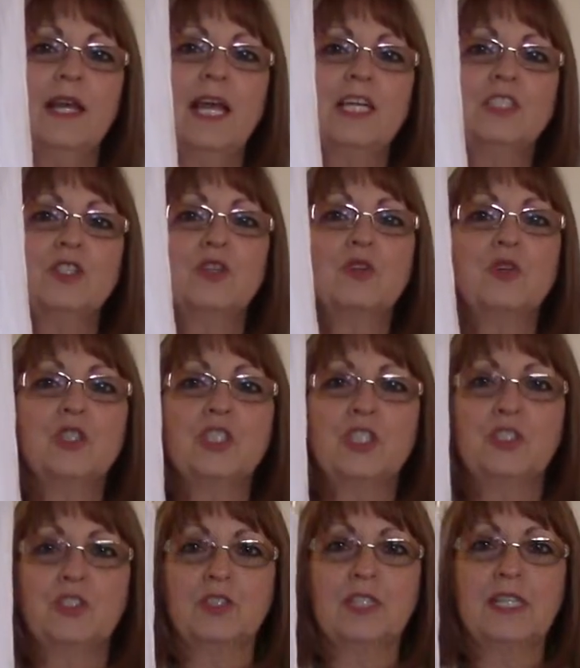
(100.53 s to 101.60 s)
and so of course
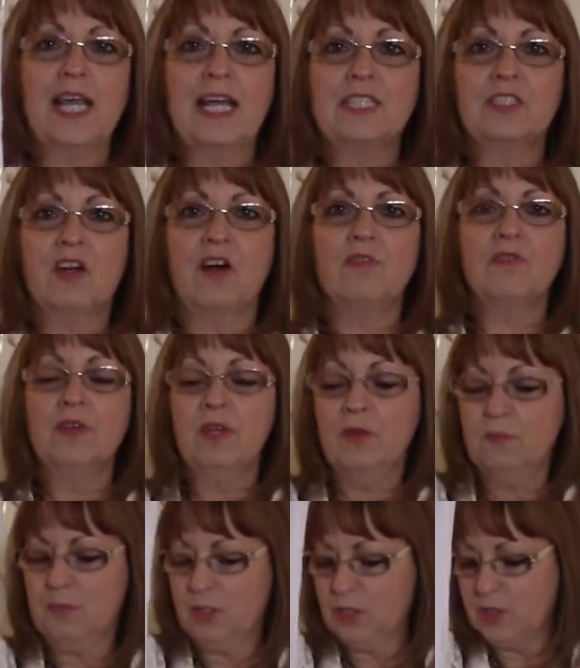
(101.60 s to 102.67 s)
took the tags off.
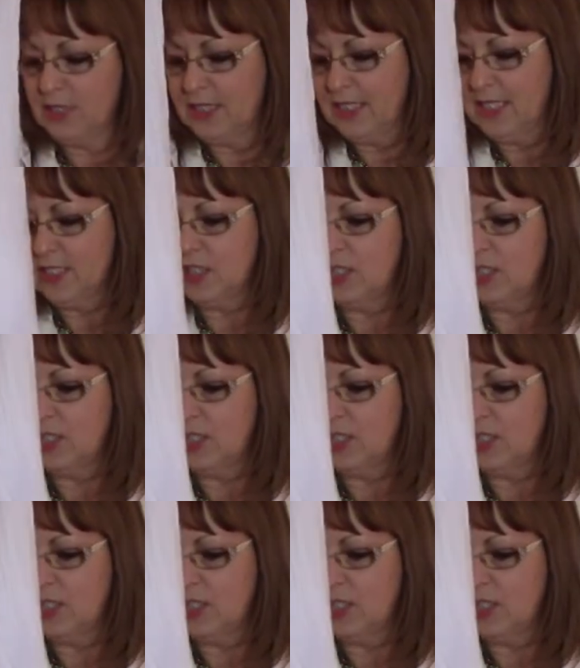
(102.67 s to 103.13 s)
But look at this.